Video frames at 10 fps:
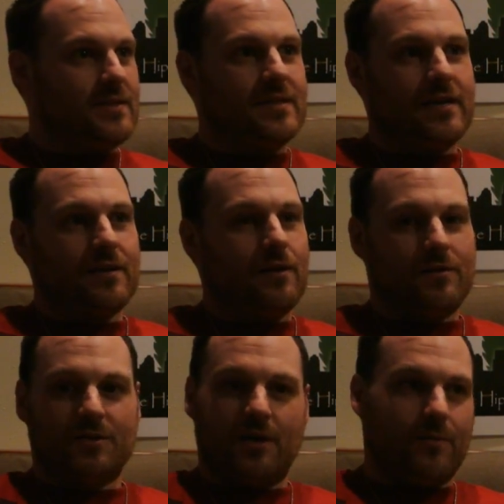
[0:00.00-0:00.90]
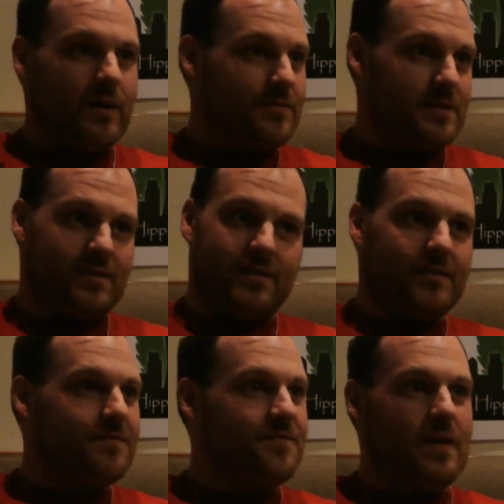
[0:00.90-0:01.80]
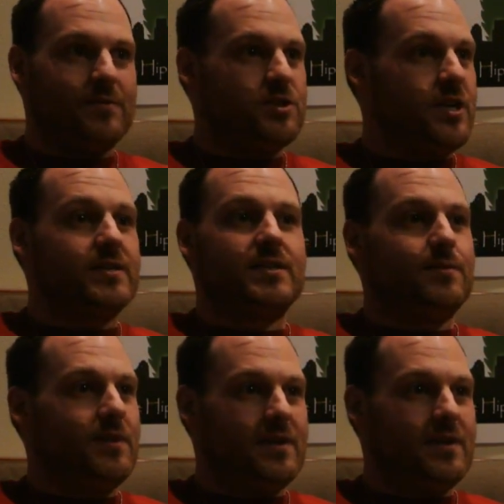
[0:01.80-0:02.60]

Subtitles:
at $10 all the way up to the famous Jake C